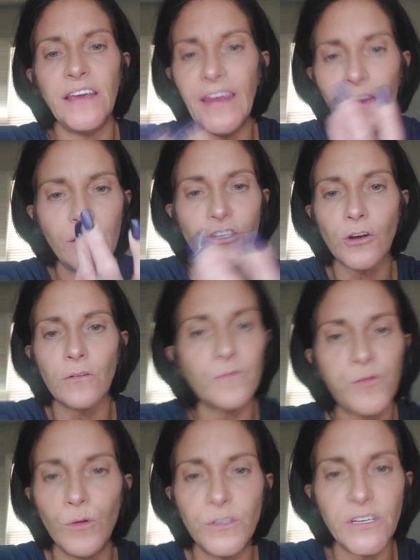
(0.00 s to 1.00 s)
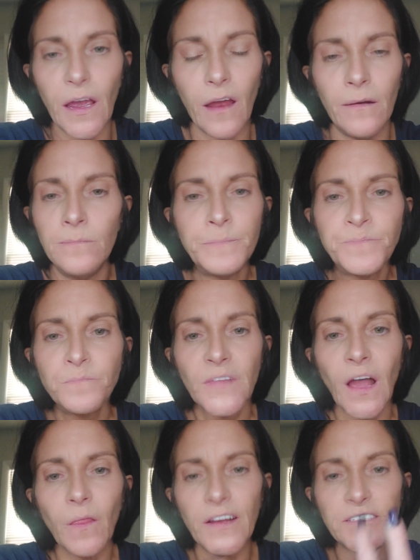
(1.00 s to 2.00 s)
eat certain foods again
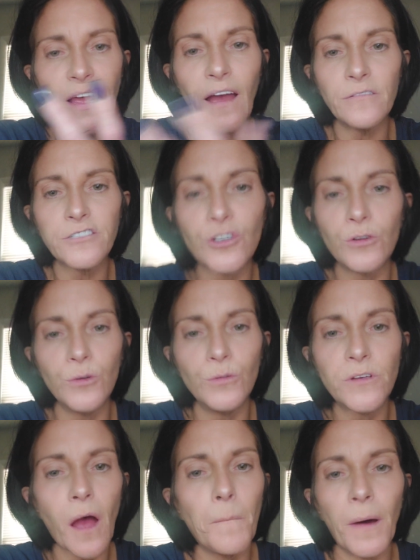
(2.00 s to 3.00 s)
unless I have screws.